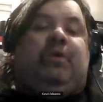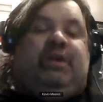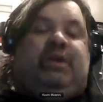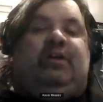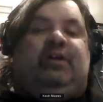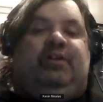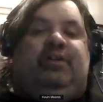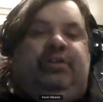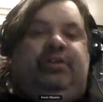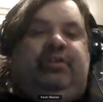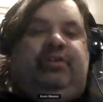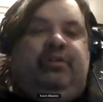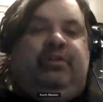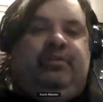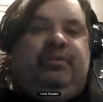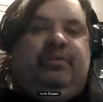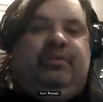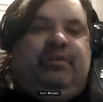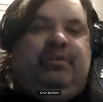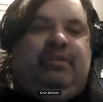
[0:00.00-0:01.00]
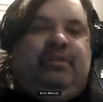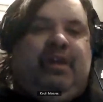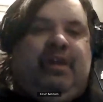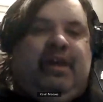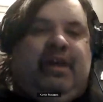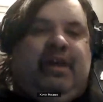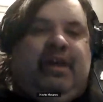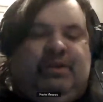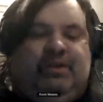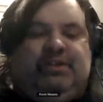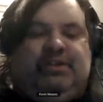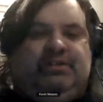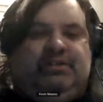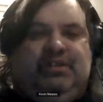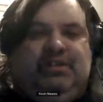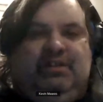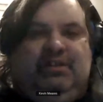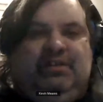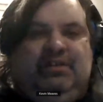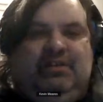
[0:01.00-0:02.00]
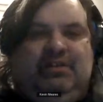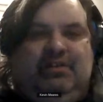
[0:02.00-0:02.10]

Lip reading: were killed as witches